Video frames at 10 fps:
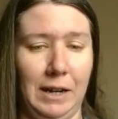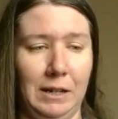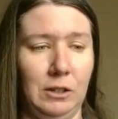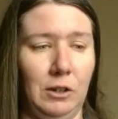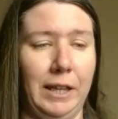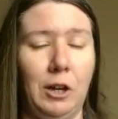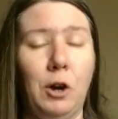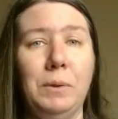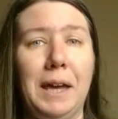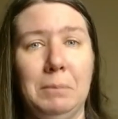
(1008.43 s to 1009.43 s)
Because they're like,
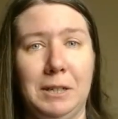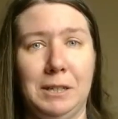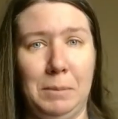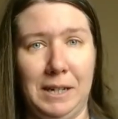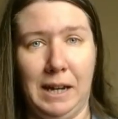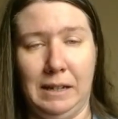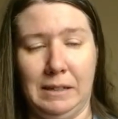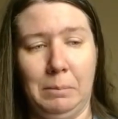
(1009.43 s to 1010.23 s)
oh, that must have been nice.